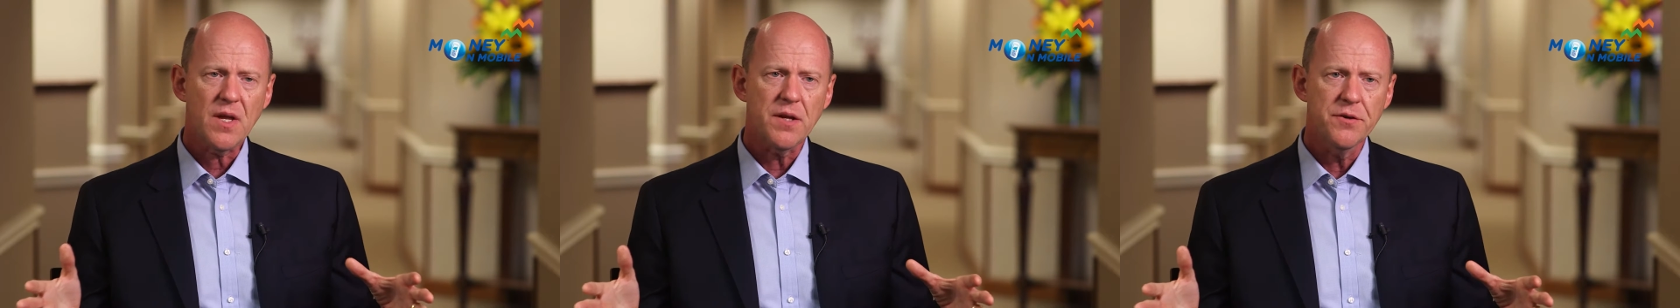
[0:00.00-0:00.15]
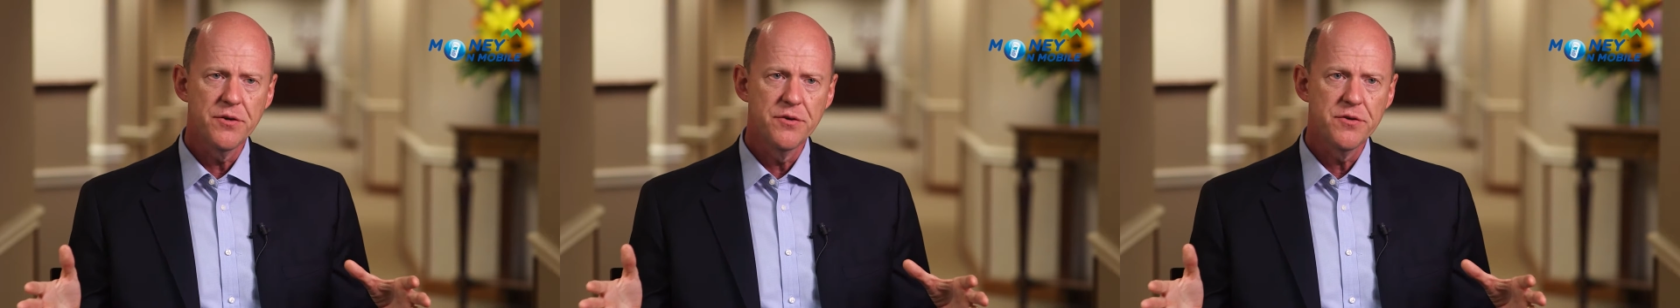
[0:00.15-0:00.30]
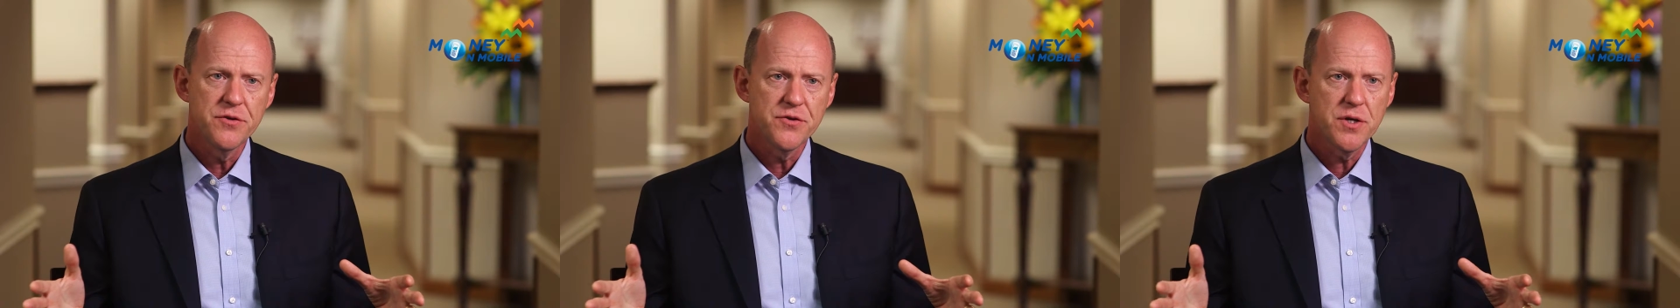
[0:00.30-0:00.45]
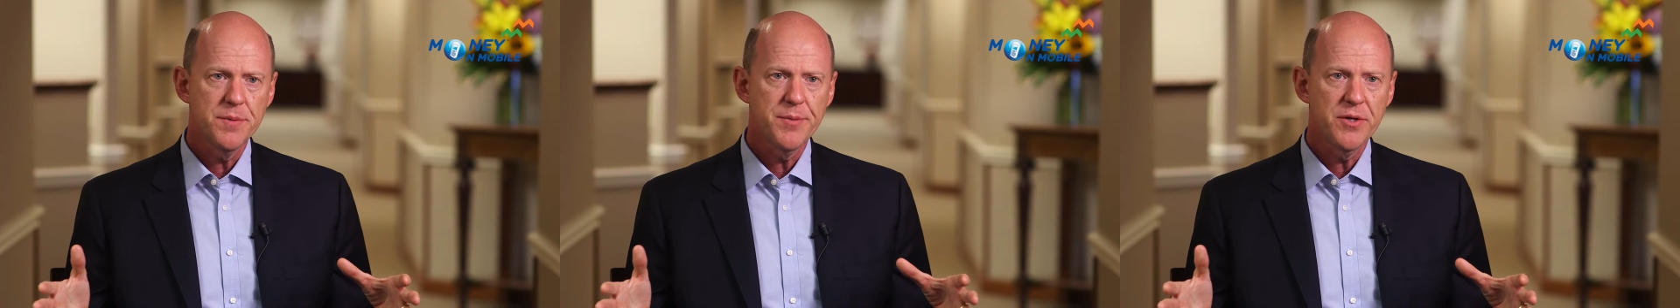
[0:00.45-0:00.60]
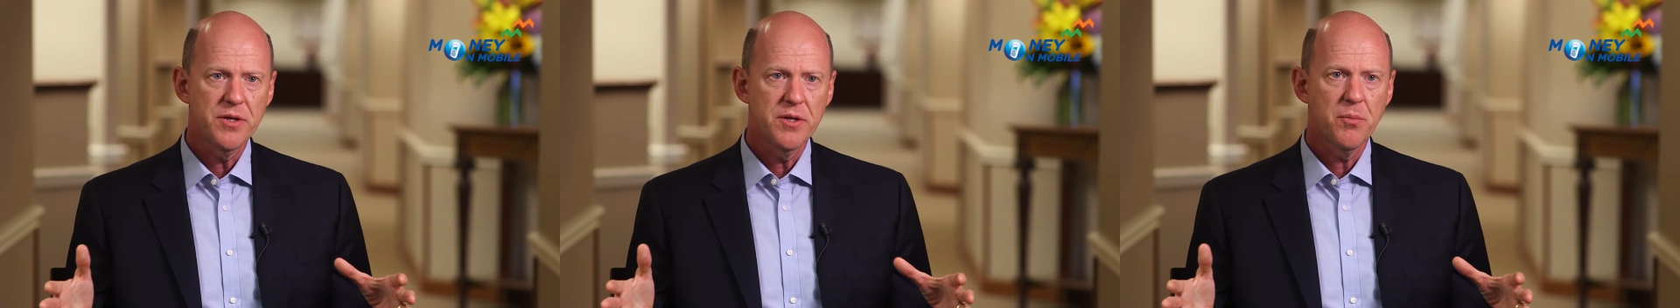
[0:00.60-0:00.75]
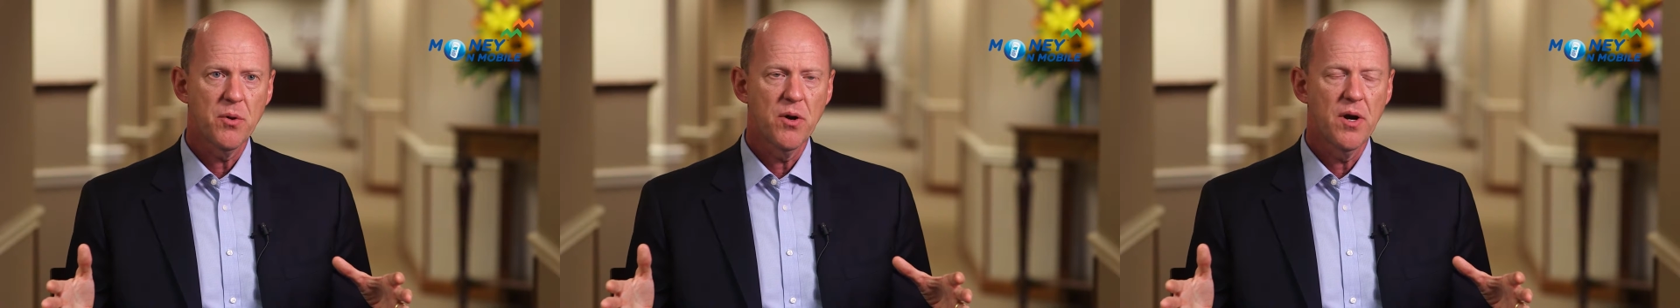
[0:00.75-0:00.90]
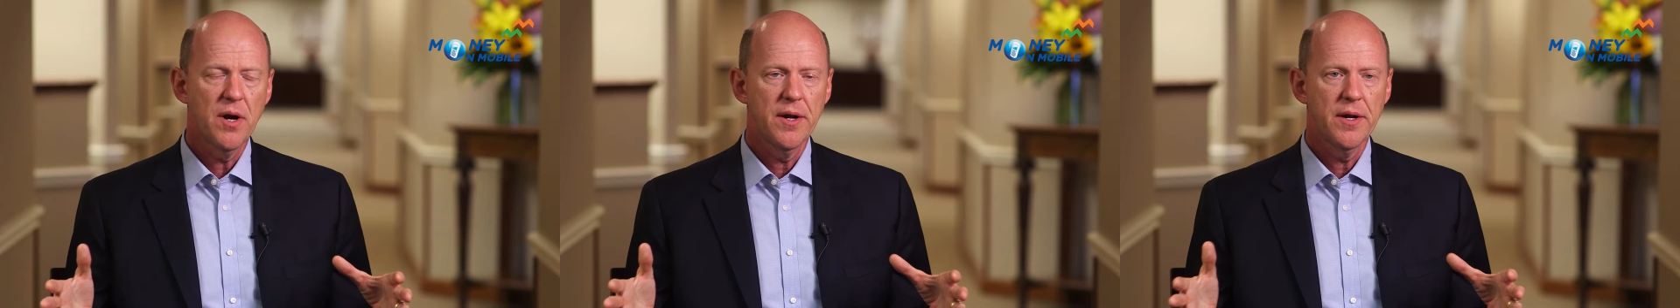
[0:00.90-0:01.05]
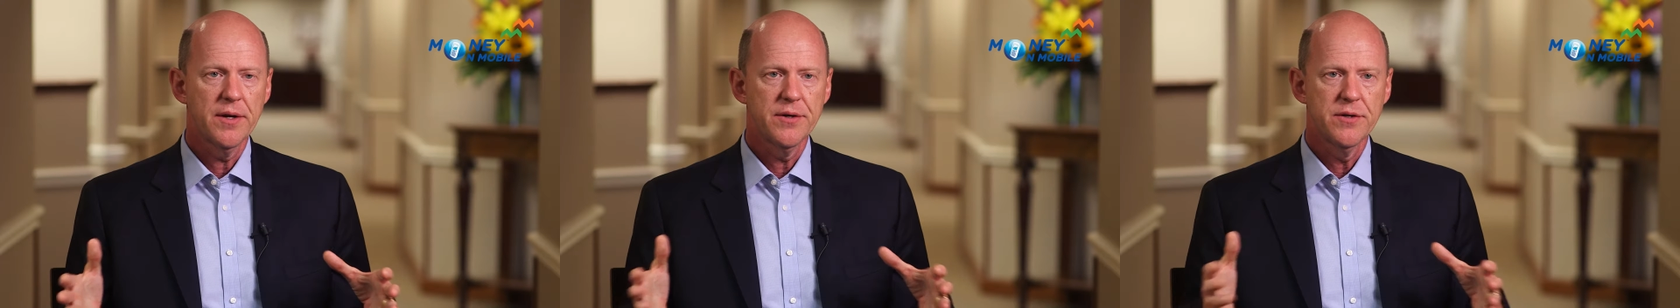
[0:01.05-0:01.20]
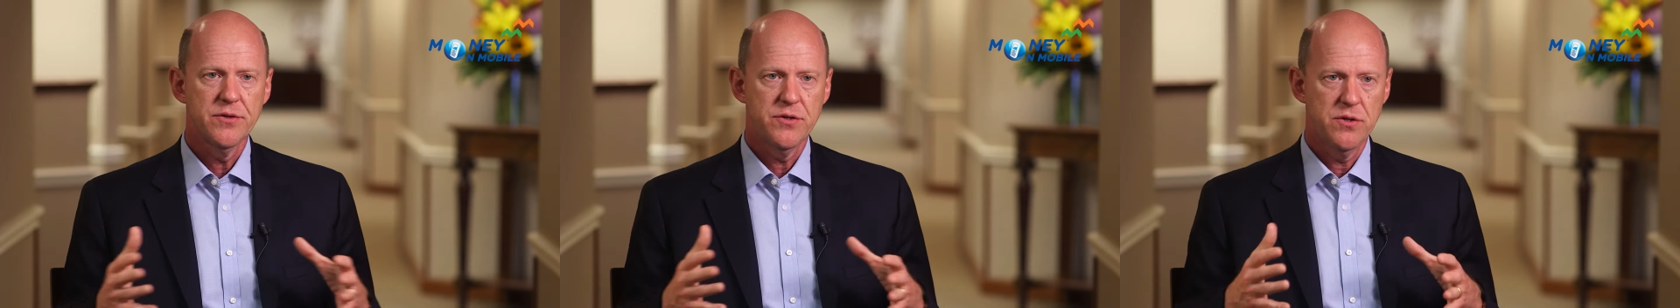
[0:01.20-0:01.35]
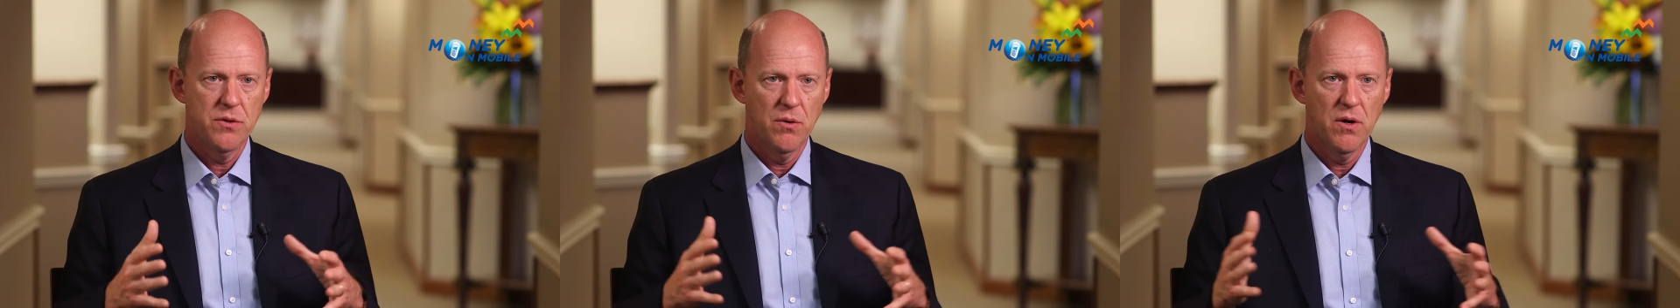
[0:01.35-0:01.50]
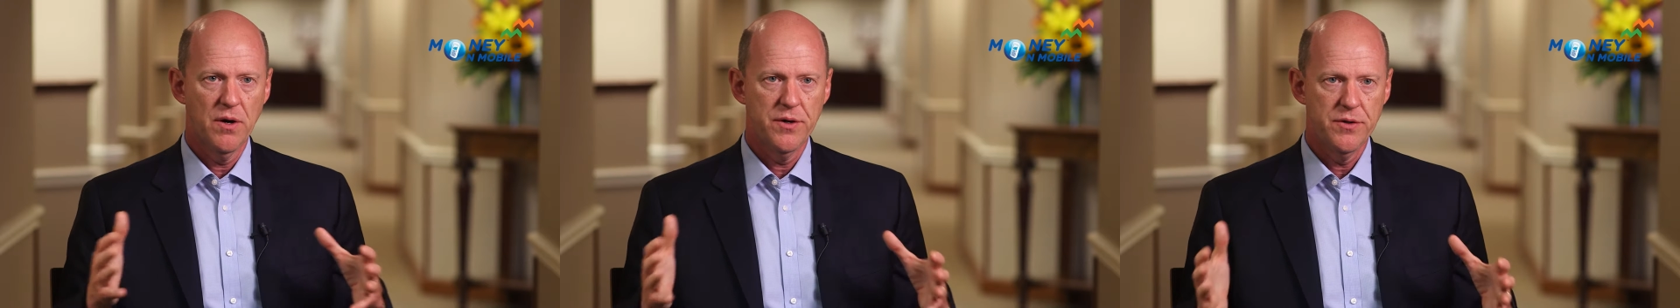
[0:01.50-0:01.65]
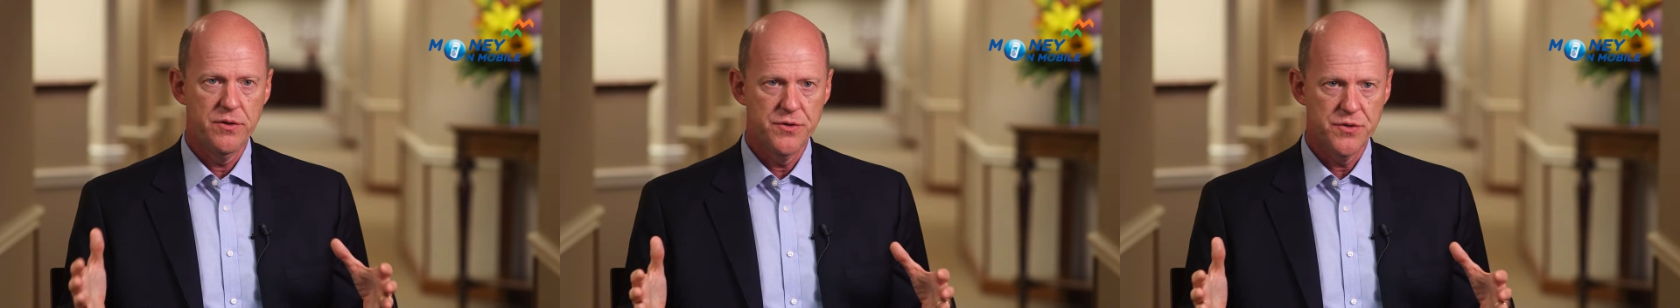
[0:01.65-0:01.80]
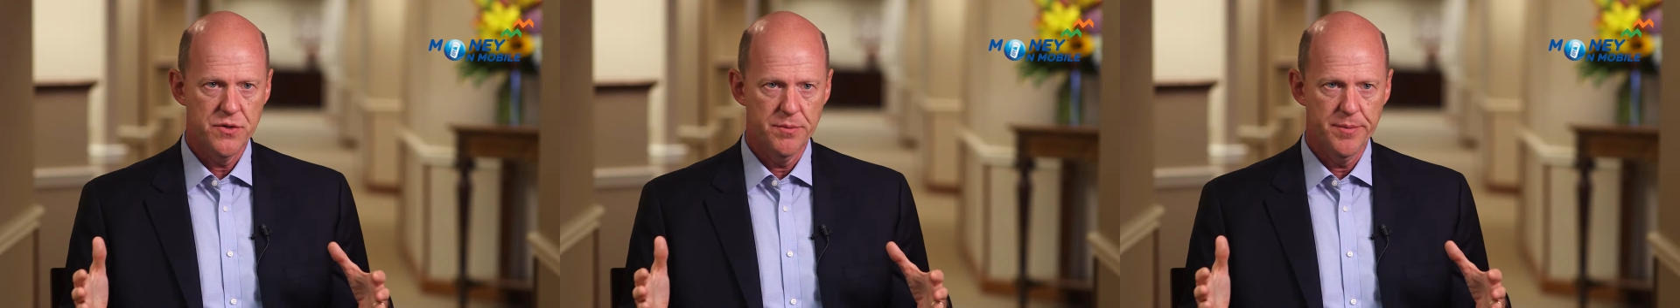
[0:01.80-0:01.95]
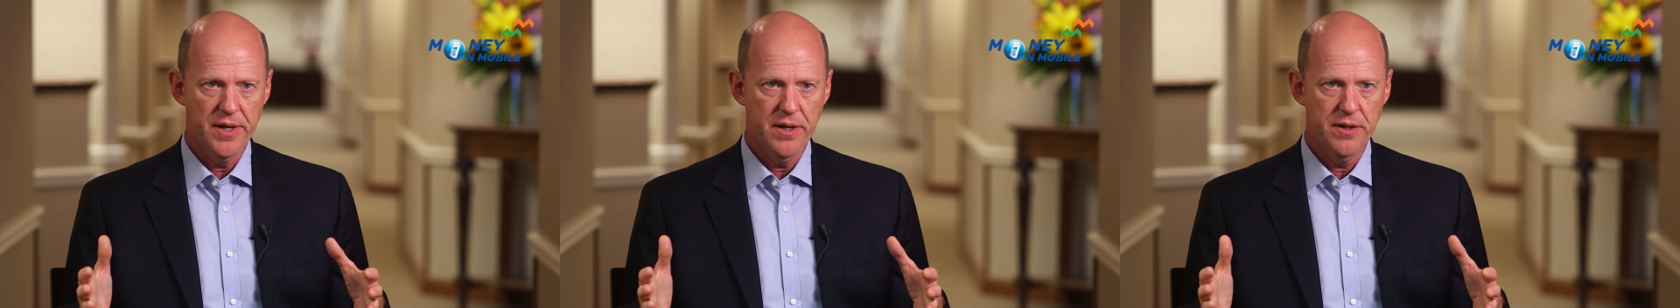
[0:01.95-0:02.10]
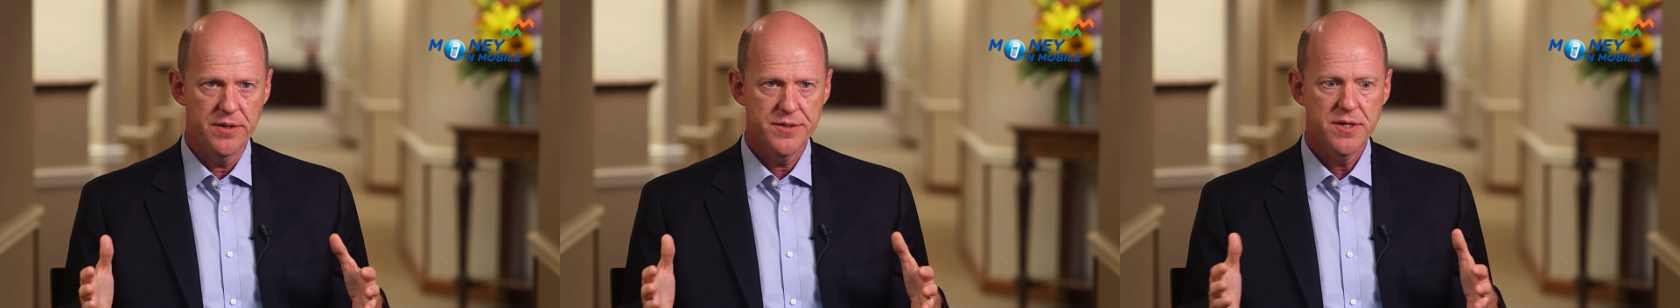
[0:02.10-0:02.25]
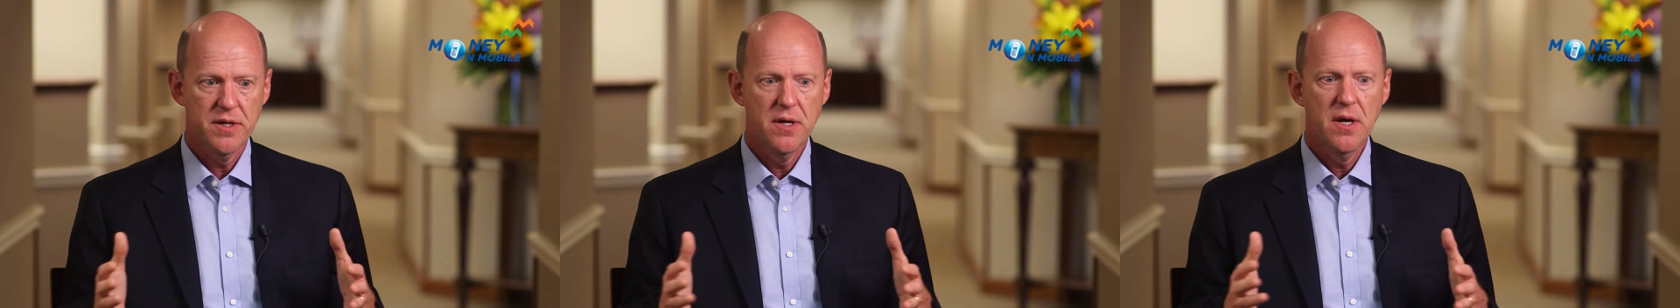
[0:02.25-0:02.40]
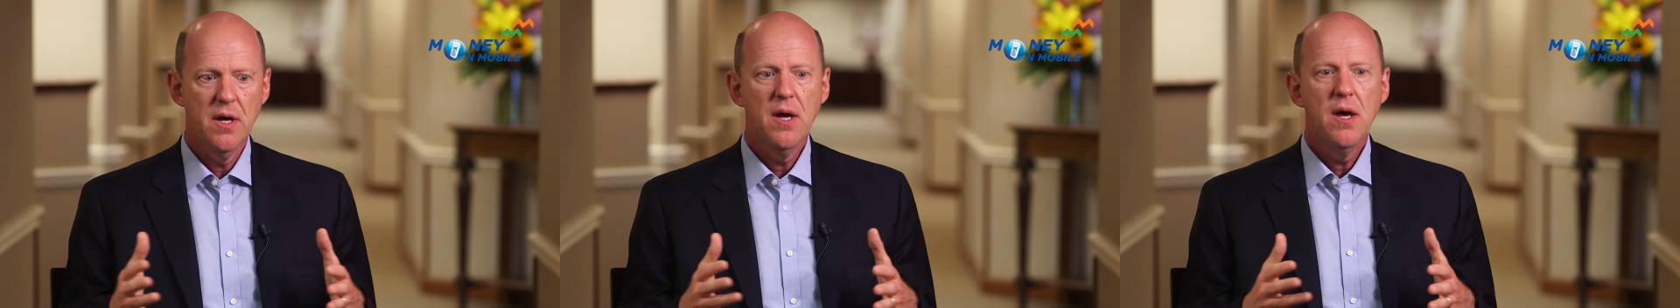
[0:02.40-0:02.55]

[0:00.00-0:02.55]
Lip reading: to distribute the product to our user base.